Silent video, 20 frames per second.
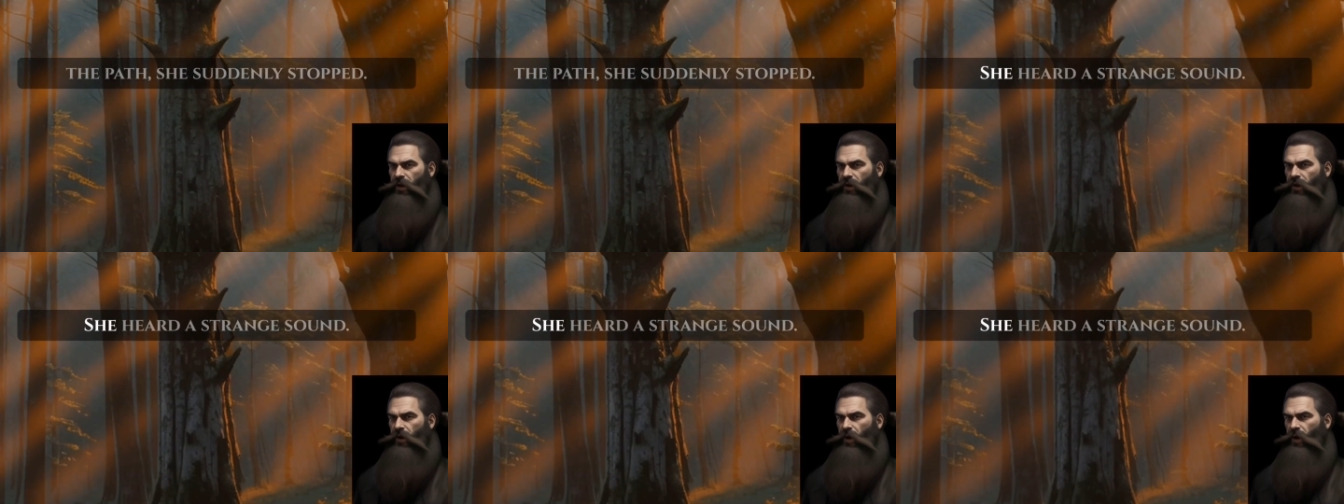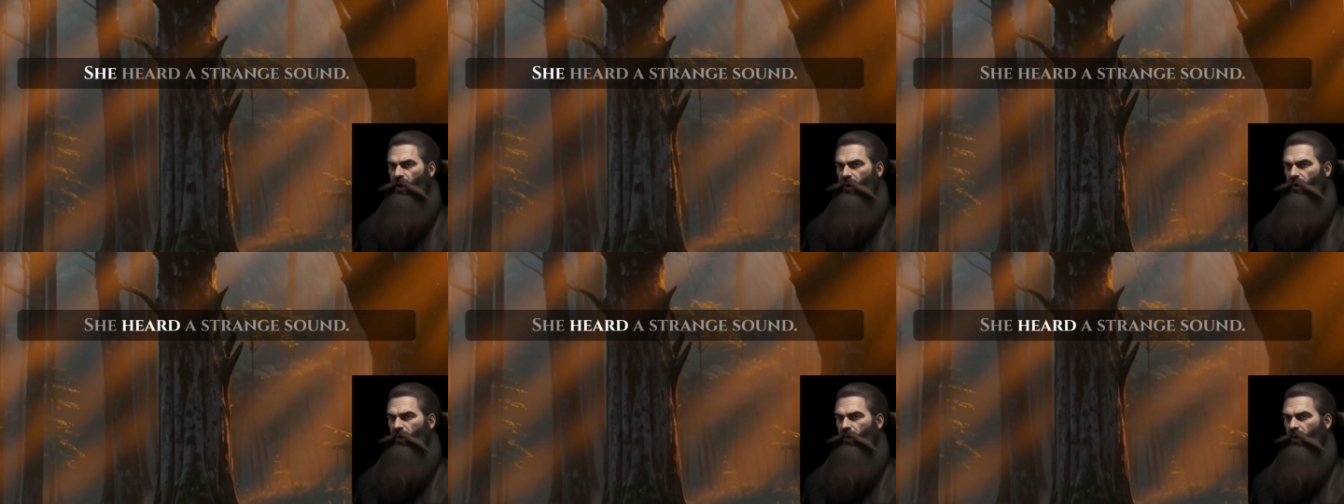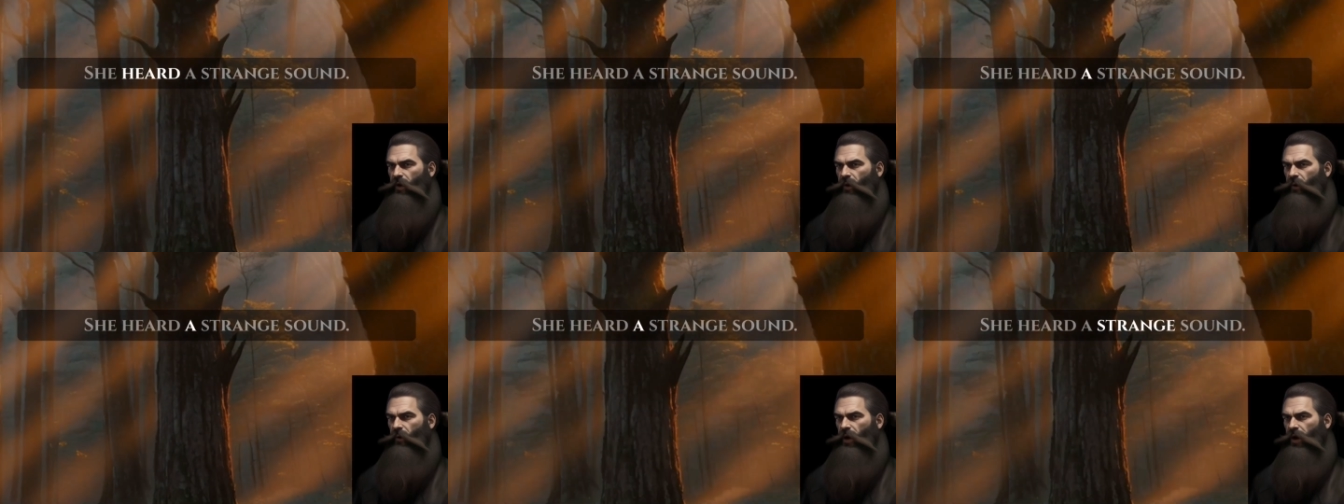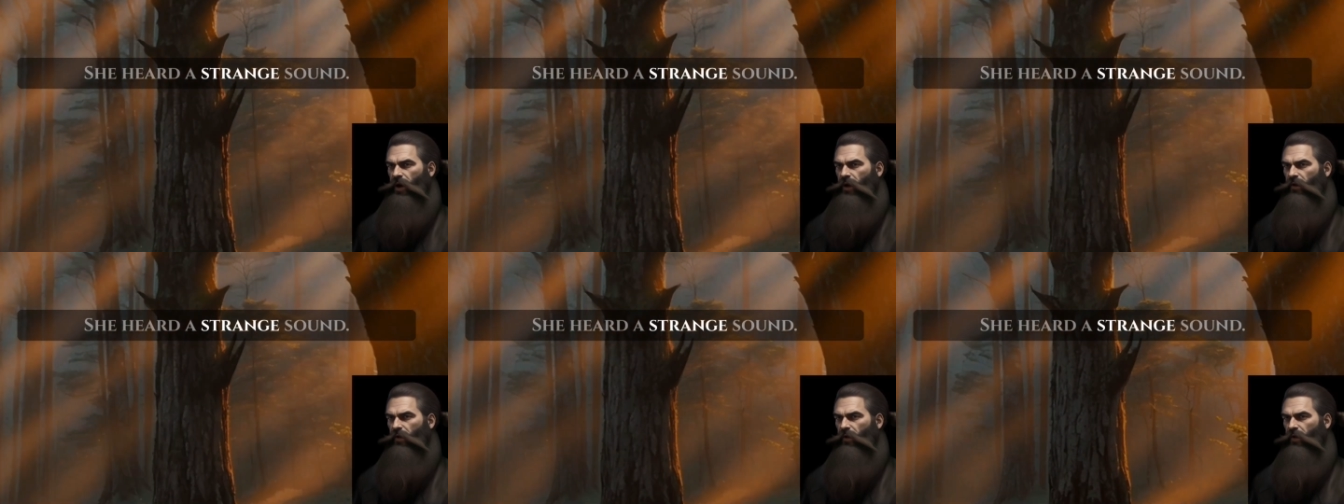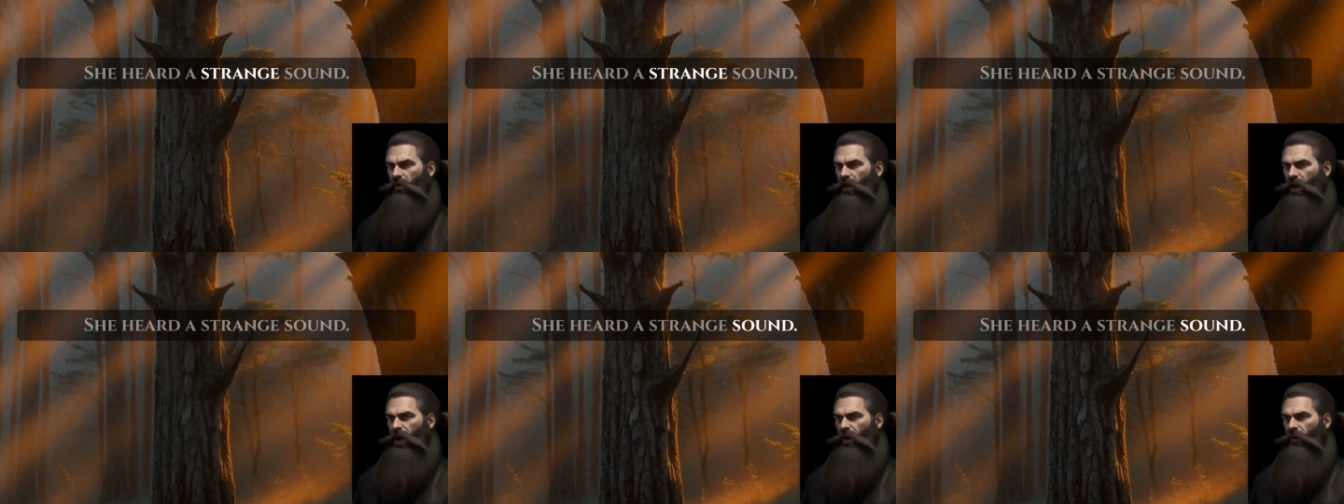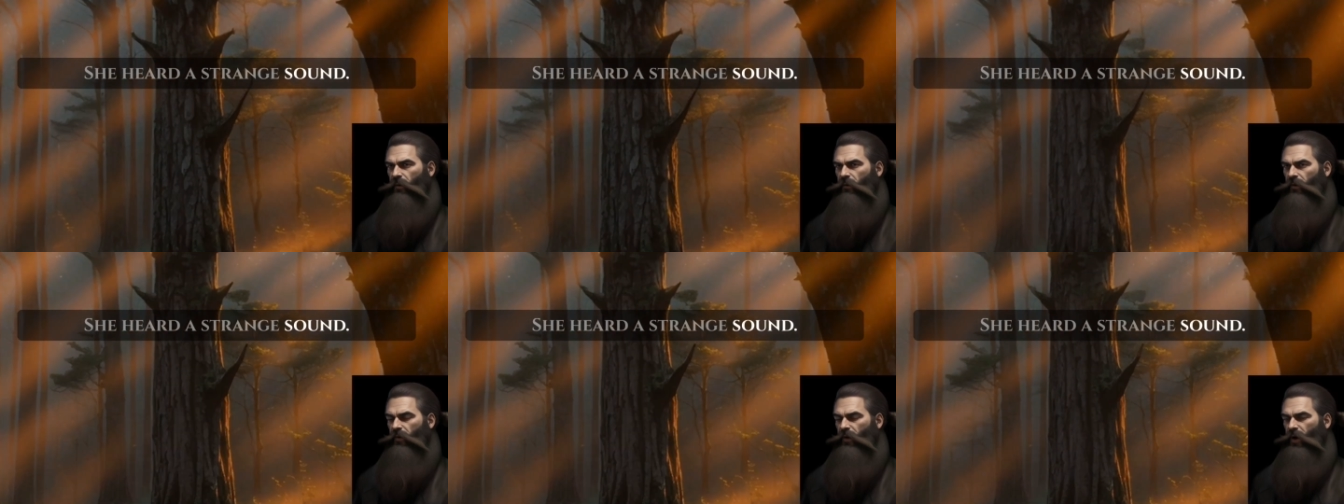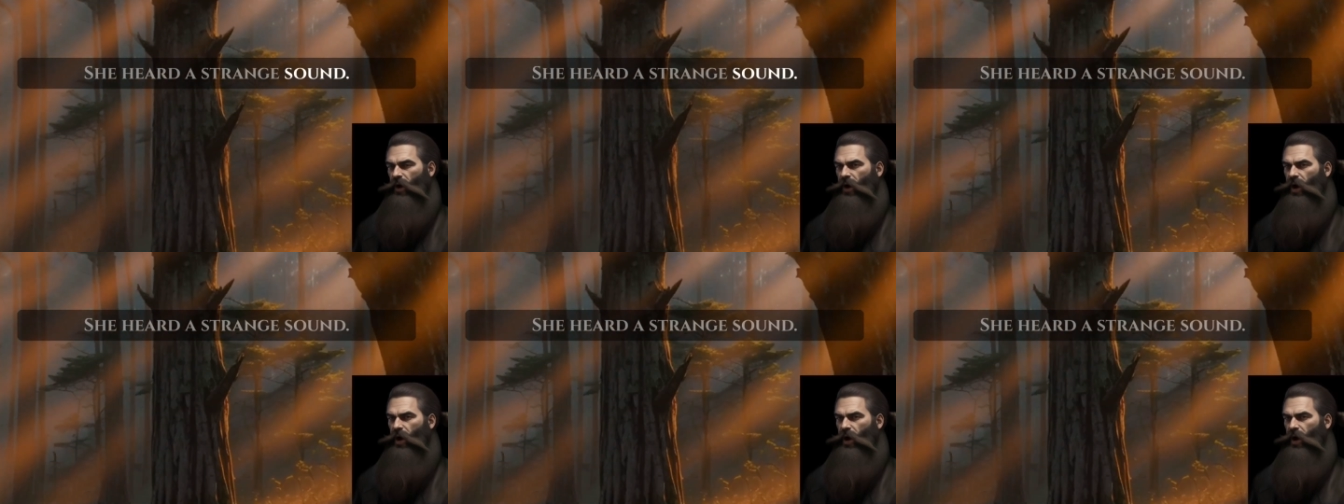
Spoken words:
She heard a strange sound,